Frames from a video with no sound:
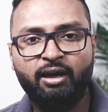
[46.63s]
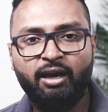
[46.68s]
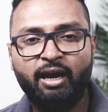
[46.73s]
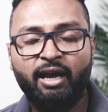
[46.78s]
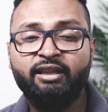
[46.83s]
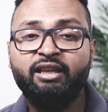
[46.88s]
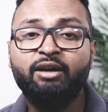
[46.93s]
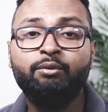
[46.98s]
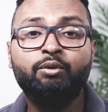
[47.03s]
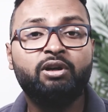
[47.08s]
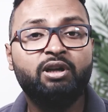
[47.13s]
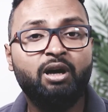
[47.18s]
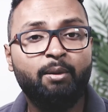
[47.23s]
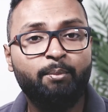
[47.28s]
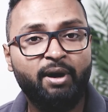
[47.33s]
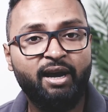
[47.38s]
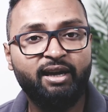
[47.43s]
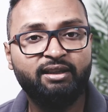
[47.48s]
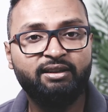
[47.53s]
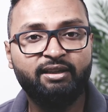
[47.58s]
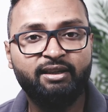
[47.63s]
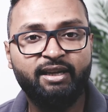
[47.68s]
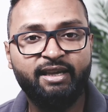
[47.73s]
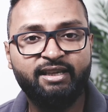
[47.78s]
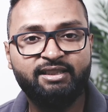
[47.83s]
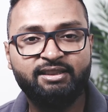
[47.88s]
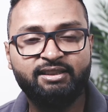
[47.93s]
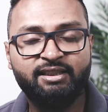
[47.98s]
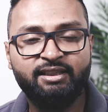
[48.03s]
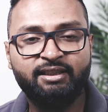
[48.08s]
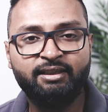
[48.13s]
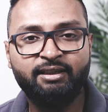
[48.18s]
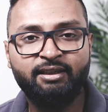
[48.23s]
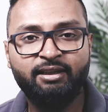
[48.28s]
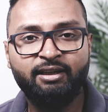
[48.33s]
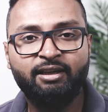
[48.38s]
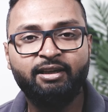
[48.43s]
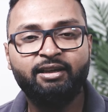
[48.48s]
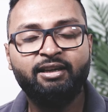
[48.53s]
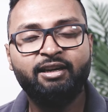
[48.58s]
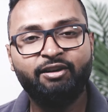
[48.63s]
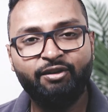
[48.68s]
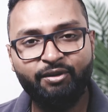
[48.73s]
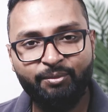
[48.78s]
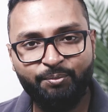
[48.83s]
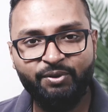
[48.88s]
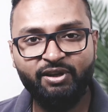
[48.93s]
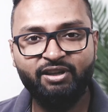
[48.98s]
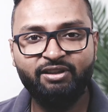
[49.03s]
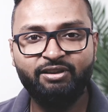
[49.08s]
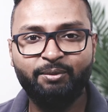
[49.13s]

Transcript: And they would come back the next day, repeat